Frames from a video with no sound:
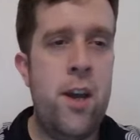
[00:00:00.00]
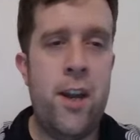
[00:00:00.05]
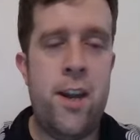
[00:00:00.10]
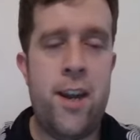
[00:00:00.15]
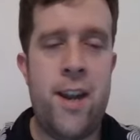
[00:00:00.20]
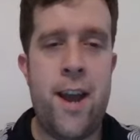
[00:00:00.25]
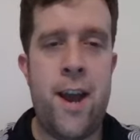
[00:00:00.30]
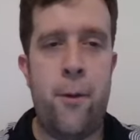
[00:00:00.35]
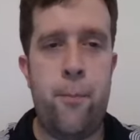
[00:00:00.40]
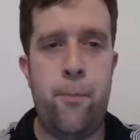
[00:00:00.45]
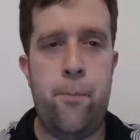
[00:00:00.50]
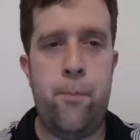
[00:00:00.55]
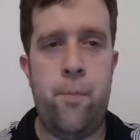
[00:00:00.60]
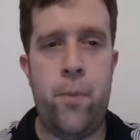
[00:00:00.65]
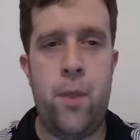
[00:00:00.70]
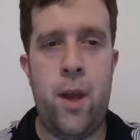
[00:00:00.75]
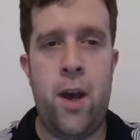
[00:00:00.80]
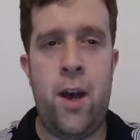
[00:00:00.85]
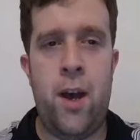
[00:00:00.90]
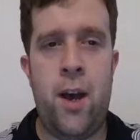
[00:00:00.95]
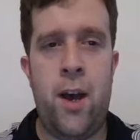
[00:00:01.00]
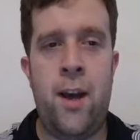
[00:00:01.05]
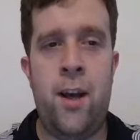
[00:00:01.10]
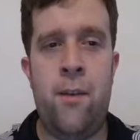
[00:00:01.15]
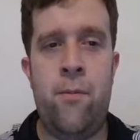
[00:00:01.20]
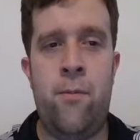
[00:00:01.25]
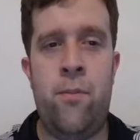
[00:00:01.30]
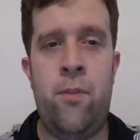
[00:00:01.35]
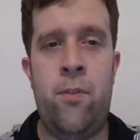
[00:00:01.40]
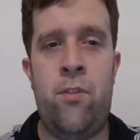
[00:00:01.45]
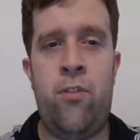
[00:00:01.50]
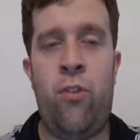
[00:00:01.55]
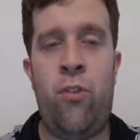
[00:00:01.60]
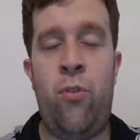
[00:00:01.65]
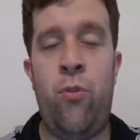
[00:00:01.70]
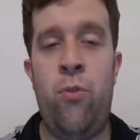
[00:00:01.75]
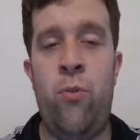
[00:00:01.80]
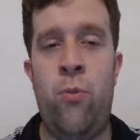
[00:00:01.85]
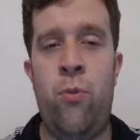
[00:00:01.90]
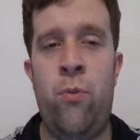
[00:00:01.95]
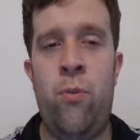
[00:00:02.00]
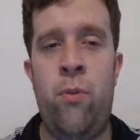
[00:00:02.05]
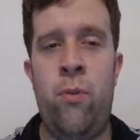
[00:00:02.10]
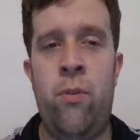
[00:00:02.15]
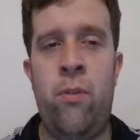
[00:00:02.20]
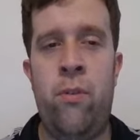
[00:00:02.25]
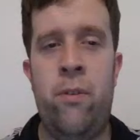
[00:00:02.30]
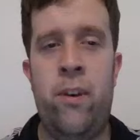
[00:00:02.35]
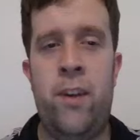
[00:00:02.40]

Now, uh, two